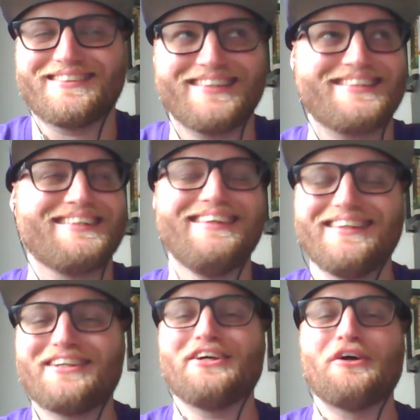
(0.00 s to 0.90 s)
Just
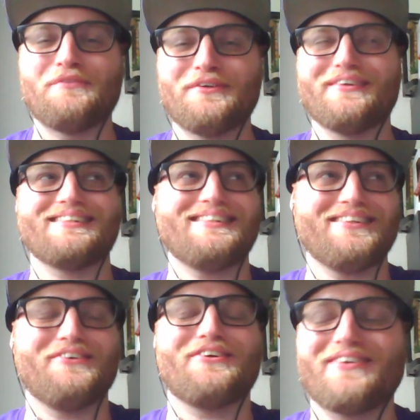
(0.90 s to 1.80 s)
Kobe was
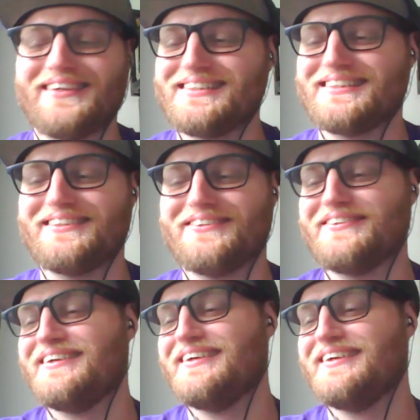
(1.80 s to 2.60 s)
so crazy, dude.